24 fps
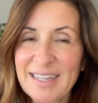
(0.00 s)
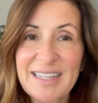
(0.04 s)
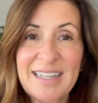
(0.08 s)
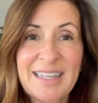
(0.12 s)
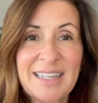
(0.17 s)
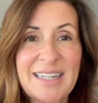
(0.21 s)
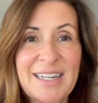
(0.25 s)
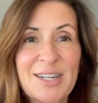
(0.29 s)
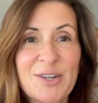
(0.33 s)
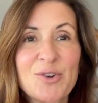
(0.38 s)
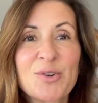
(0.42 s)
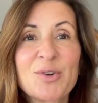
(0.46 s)

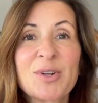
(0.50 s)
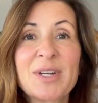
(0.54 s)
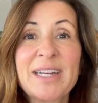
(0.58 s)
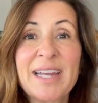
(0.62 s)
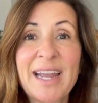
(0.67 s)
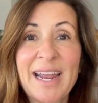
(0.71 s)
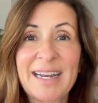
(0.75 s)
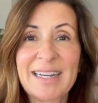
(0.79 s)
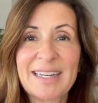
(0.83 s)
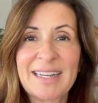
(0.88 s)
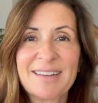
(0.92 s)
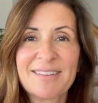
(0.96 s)
getting
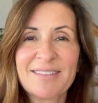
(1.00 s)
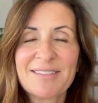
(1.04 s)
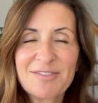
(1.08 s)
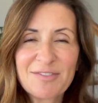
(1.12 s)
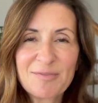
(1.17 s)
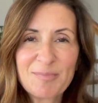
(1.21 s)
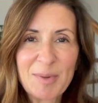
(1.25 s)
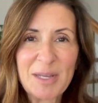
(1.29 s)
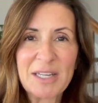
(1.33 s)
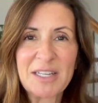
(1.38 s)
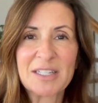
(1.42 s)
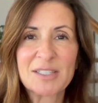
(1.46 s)
creative
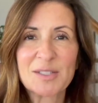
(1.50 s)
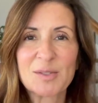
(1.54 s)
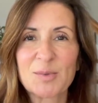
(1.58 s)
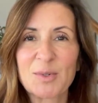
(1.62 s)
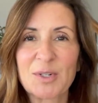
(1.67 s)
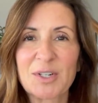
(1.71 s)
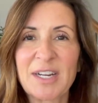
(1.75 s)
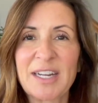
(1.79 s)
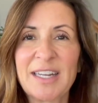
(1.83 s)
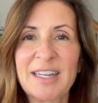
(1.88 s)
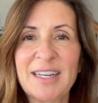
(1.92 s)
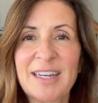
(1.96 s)
because
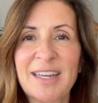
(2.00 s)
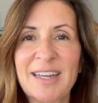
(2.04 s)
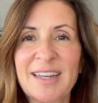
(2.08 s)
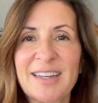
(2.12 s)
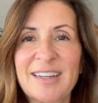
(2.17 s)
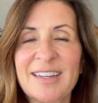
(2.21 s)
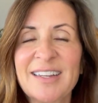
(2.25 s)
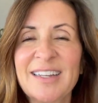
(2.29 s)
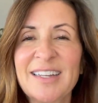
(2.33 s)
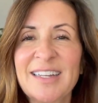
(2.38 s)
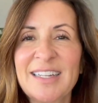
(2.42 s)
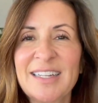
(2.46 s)
we're in
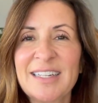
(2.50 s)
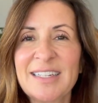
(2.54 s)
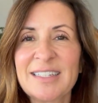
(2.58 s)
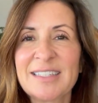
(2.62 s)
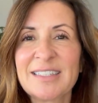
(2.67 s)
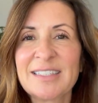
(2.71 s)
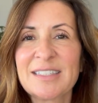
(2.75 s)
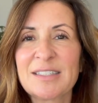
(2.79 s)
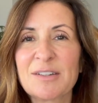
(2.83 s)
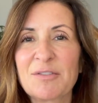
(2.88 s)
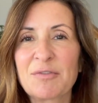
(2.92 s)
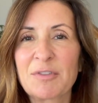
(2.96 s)

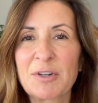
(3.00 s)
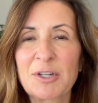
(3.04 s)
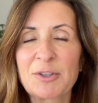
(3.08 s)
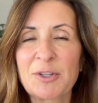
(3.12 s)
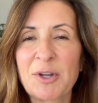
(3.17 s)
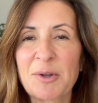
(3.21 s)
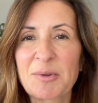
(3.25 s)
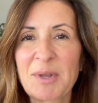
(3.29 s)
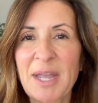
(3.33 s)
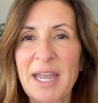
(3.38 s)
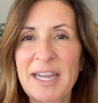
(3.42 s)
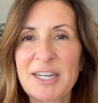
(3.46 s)
a different
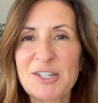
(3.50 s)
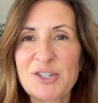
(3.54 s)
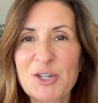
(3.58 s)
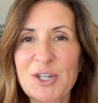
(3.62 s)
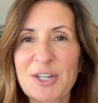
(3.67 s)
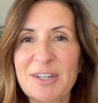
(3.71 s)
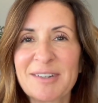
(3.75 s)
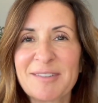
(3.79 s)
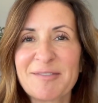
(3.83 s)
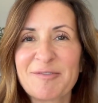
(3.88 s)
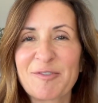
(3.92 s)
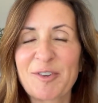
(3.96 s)

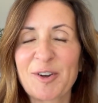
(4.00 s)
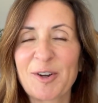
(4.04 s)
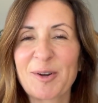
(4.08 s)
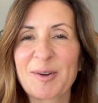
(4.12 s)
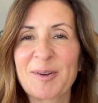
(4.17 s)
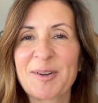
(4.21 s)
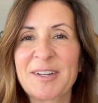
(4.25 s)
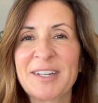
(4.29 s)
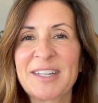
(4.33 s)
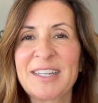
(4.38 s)
location for